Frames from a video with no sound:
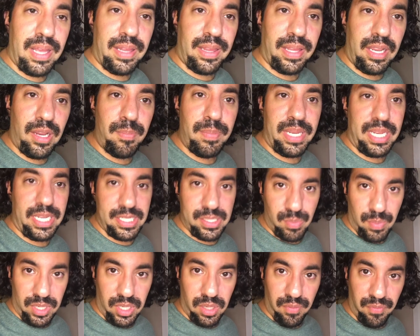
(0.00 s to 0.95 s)
there, because
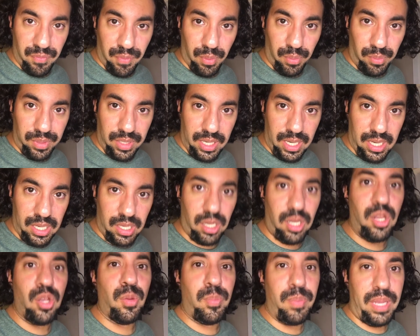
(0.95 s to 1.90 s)
when you fold it,
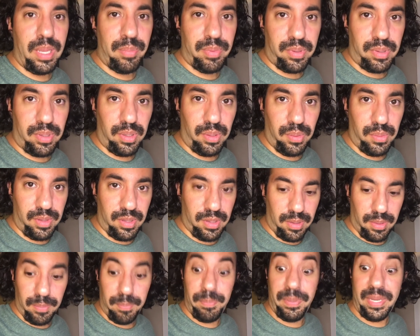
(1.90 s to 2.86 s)
you'll be able to glue
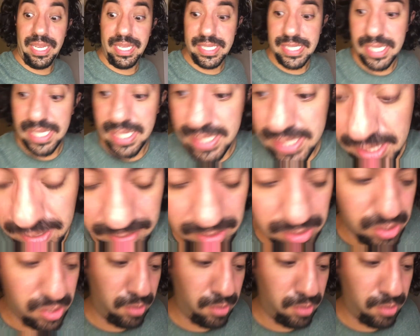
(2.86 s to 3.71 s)
the pieces of the two